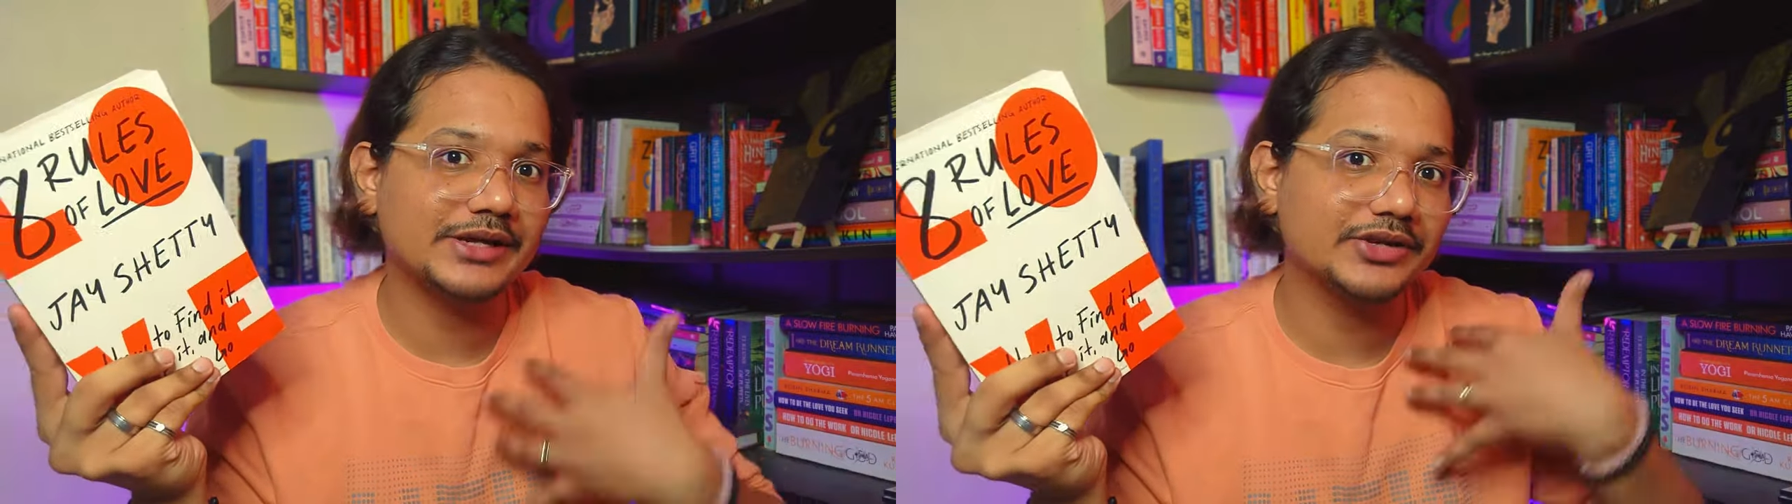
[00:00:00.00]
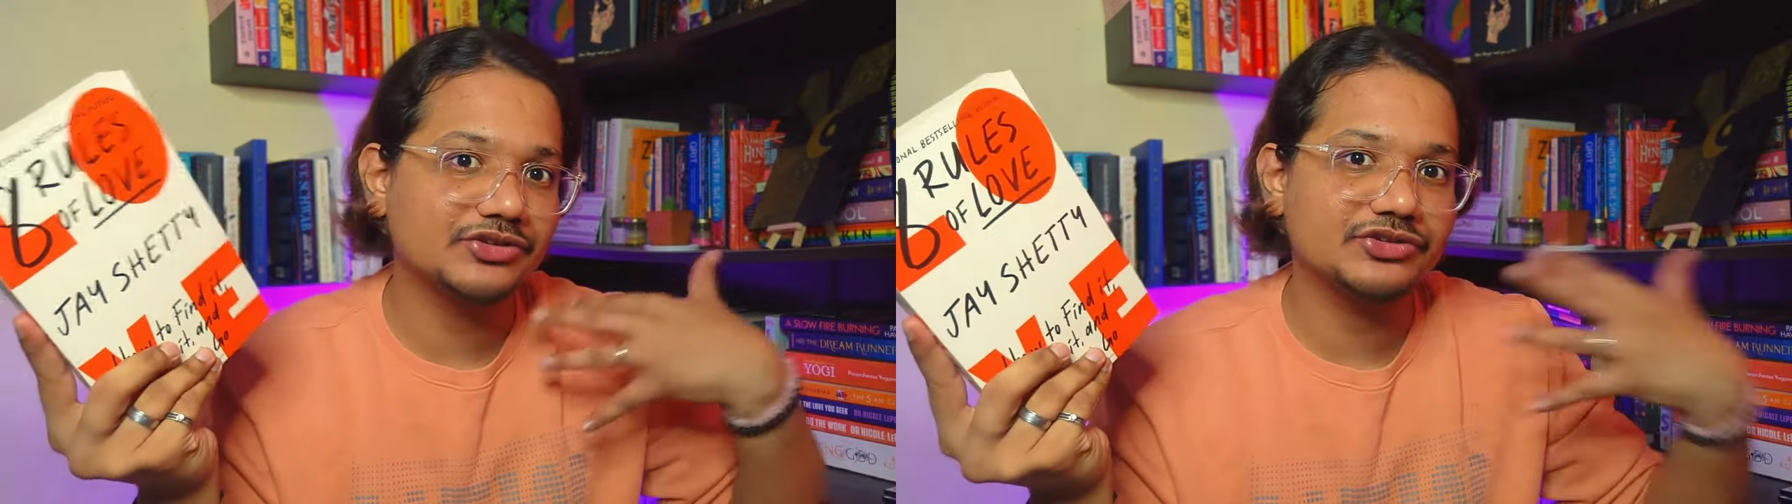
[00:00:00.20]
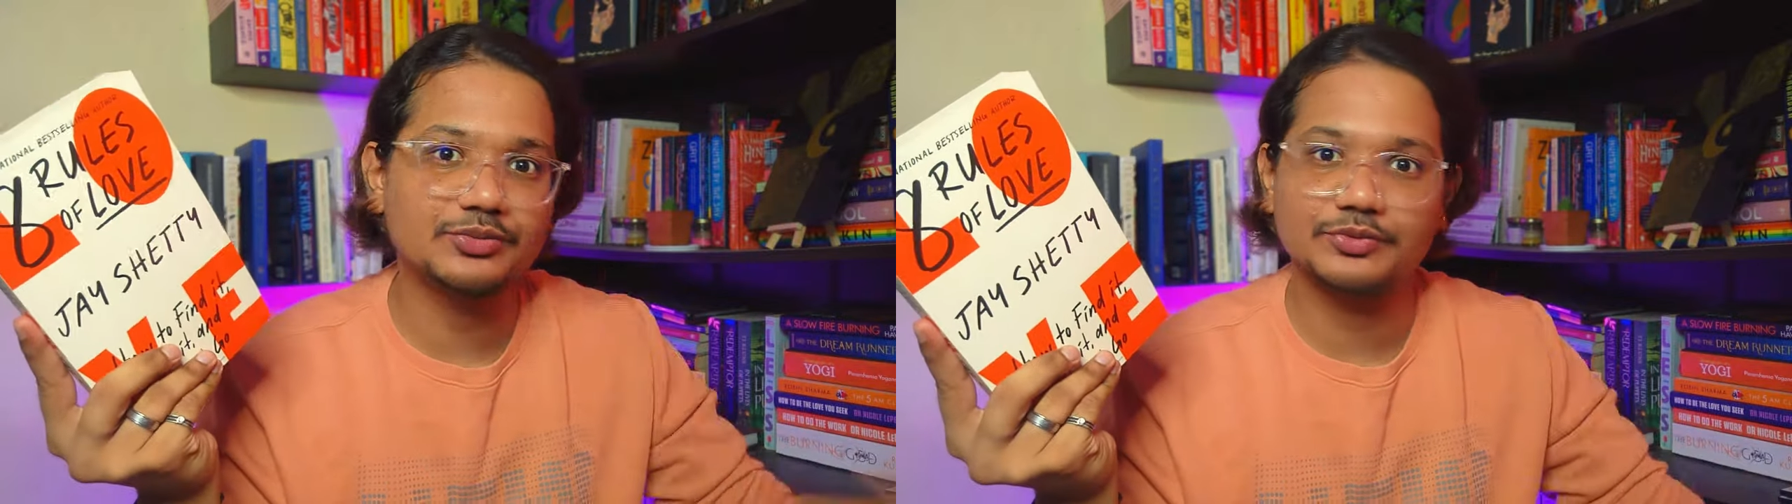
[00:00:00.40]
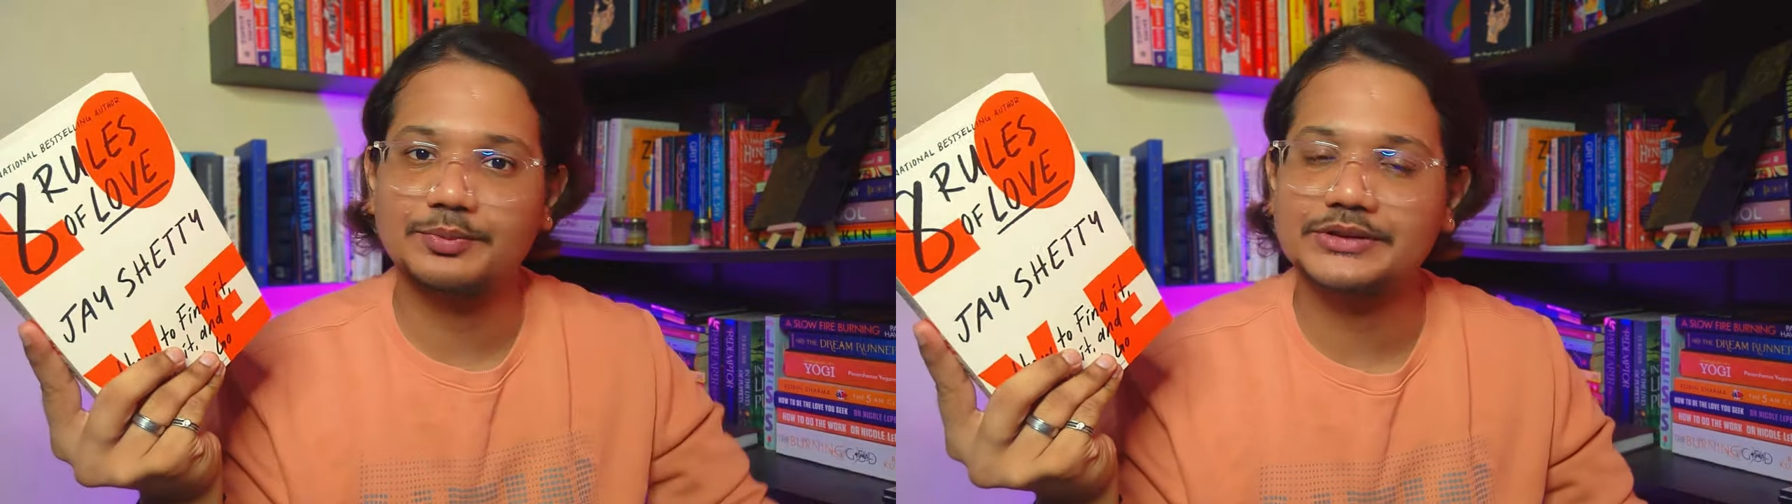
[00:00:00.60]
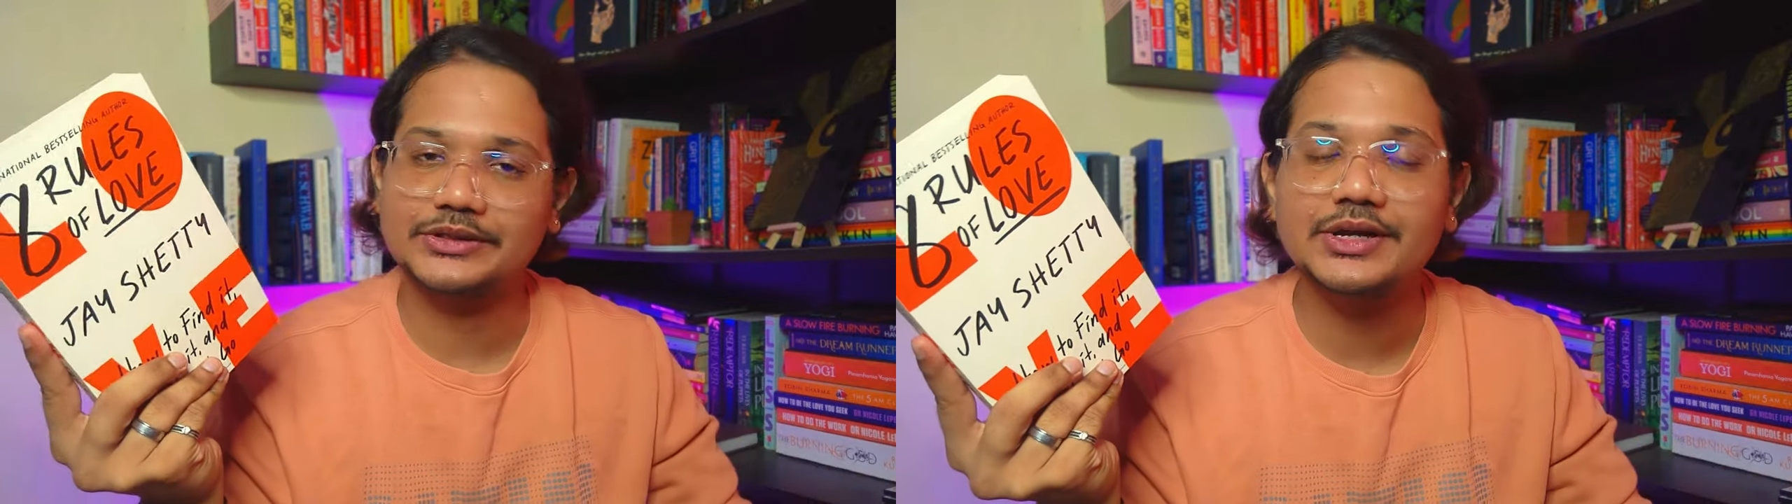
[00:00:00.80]
relationships
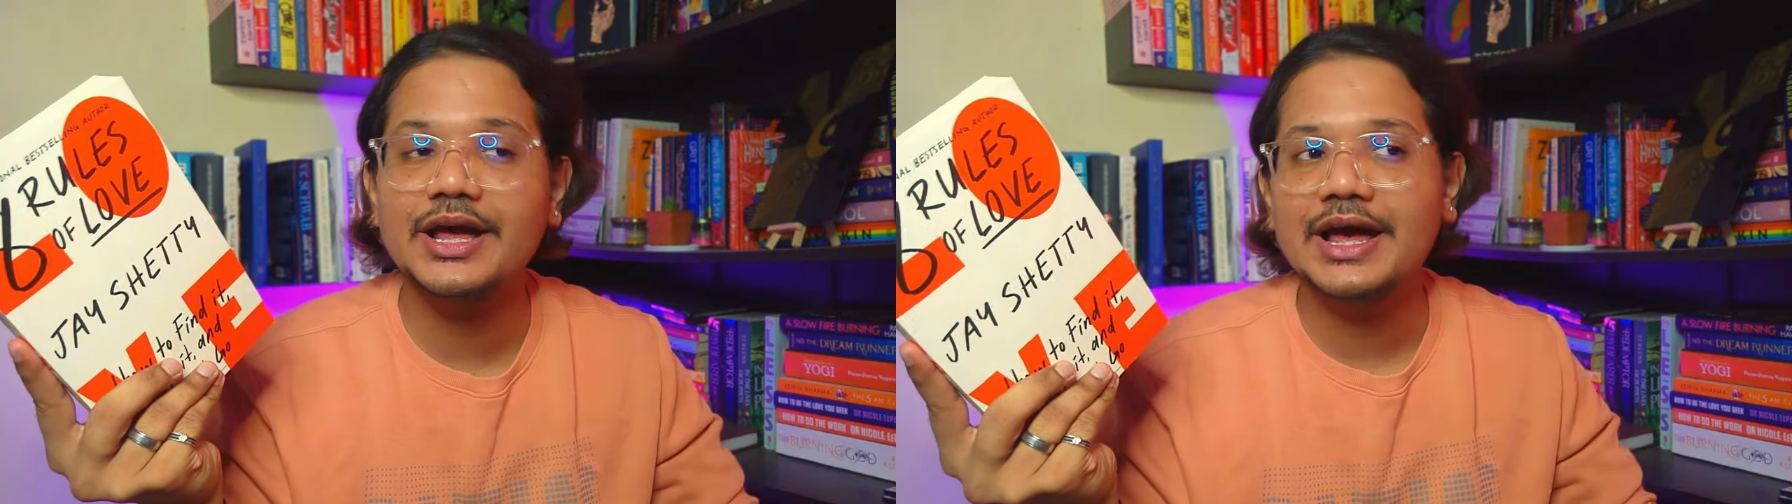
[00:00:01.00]
better